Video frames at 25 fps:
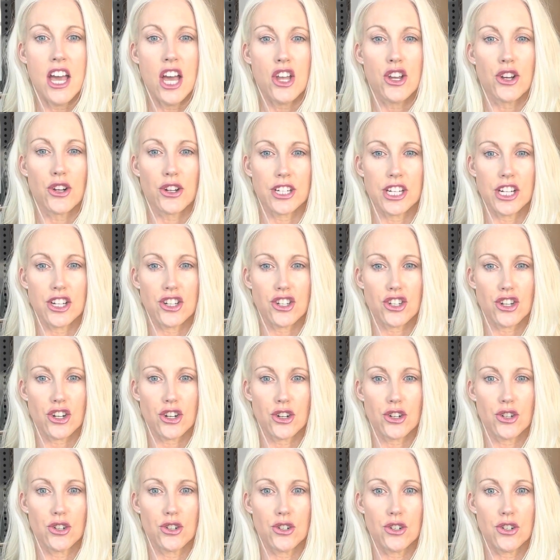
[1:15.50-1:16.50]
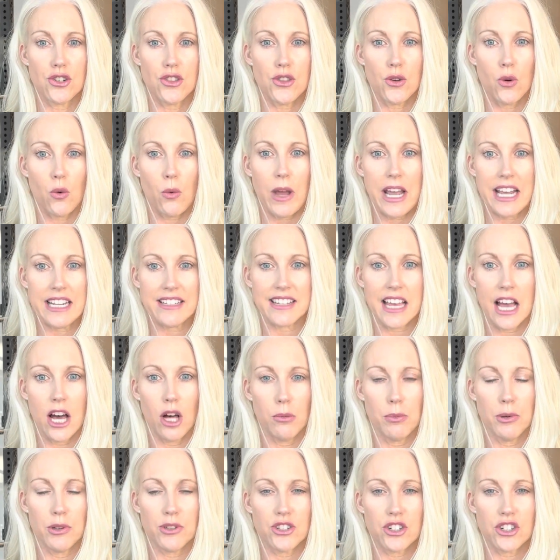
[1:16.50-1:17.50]
You're gonna turn the weights,
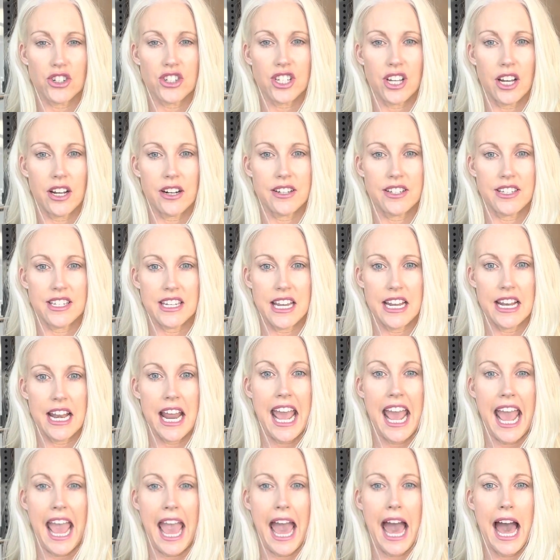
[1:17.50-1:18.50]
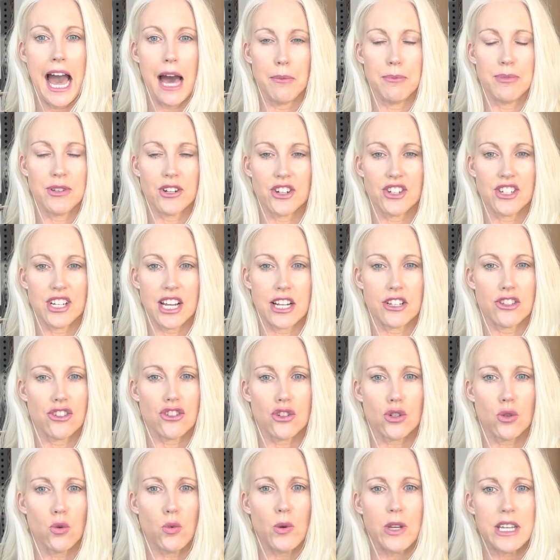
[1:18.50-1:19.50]
elbows are tucked in, abs are tight,
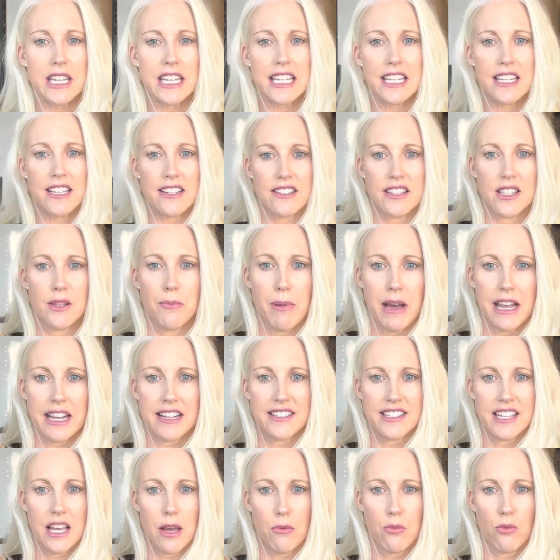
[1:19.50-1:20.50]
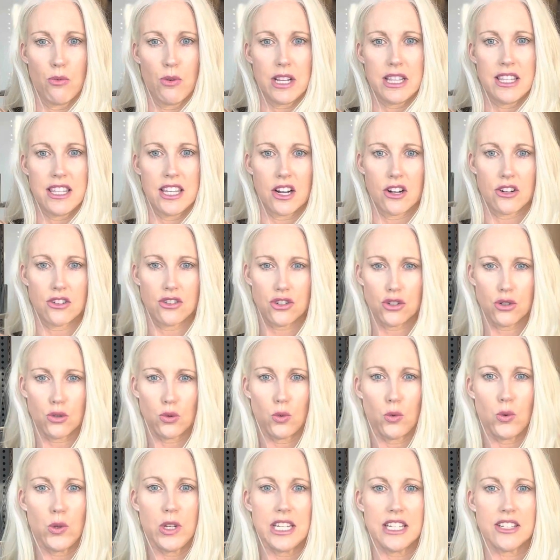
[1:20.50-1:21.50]
squeeze the bicep right there,
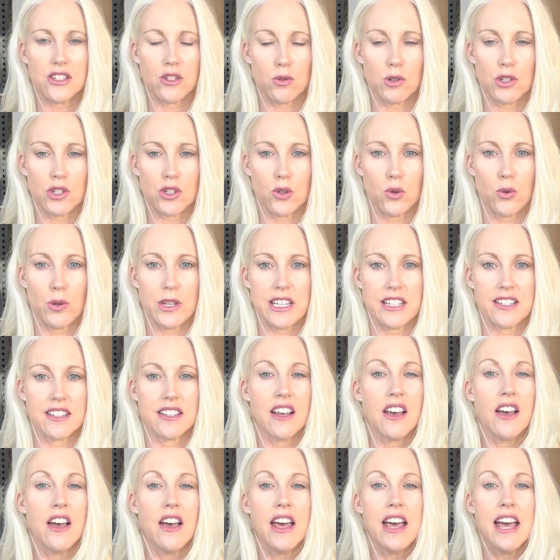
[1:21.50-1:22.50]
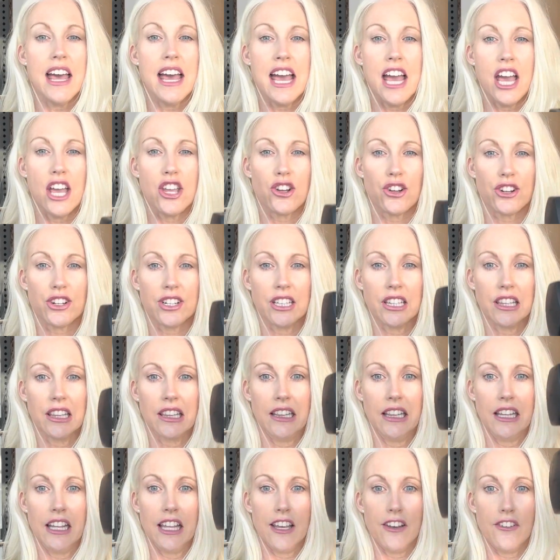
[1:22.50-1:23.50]
squeeze, squeeze, squeeze. You're gonna
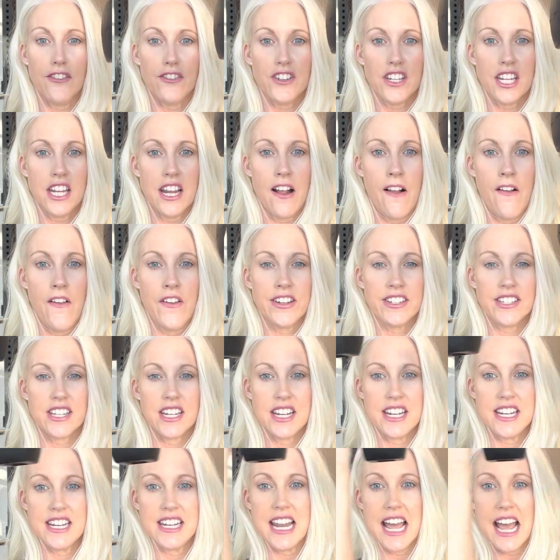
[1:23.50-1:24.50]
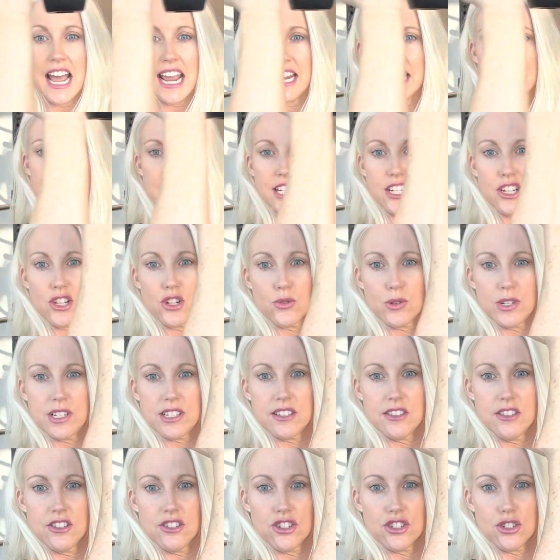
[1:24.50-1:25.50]
lift to 90
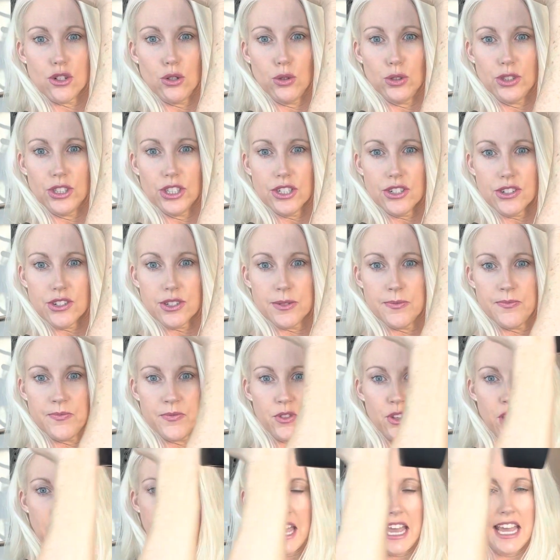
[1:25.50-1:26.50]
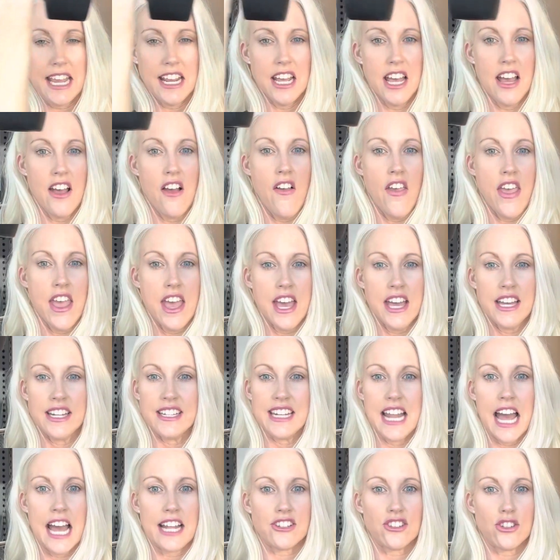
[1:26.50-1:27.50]
degrees in the shoulders, okay?
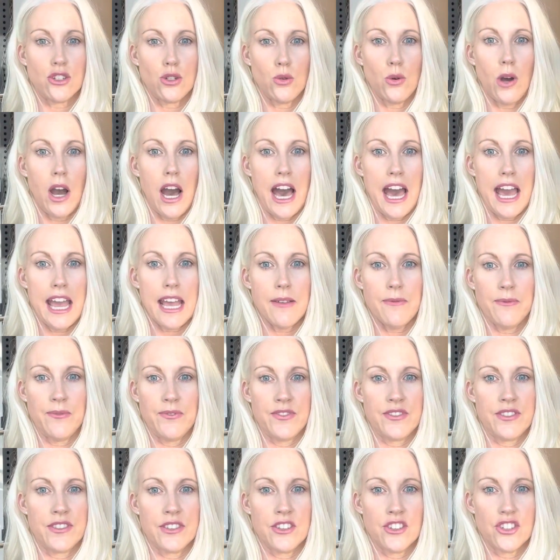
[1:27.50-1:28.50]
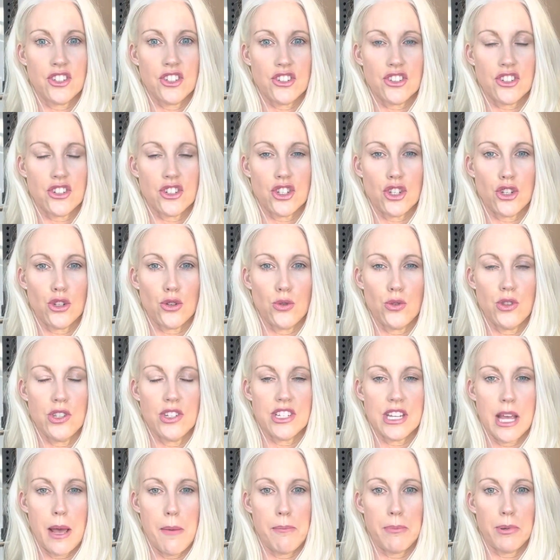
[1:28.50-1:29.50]
Not too high, just to the
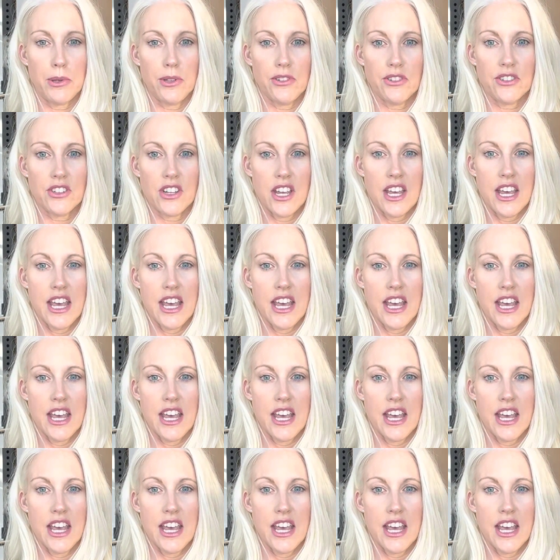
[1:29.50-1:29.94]
temples,